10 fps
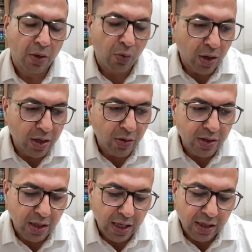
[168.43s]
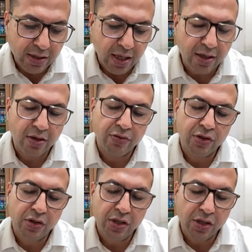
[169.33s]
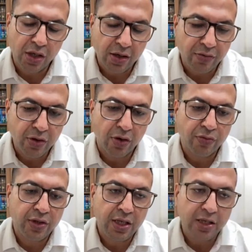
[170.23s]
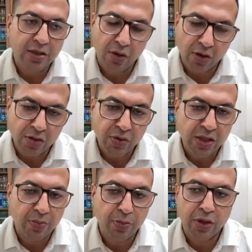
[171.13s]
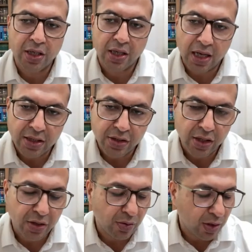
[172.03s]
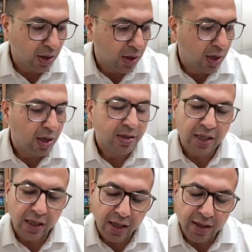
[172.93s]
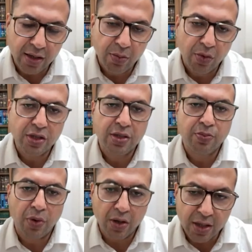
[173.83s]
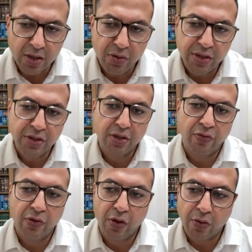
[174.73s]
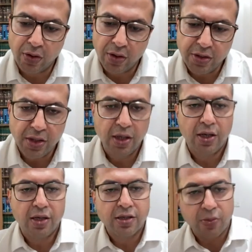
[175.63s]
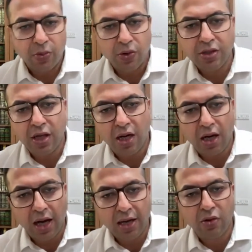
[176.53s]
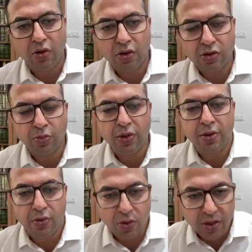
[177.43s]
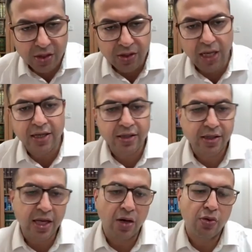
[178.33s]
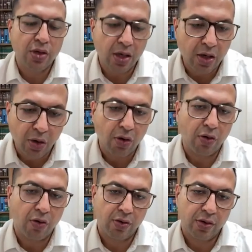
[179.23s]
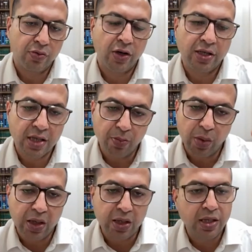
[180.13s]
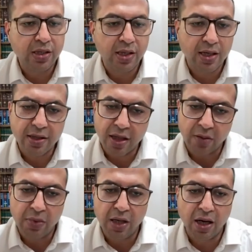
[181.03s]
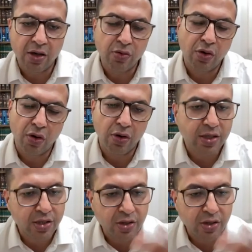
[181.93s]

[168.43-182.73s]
what was the extent of judicial review of these laws which are put in 9th schedule. Second and most important question of law was, suppose a High Court or Supreme Court strikes down a law. For example, in this case, the Tamil Nadu law is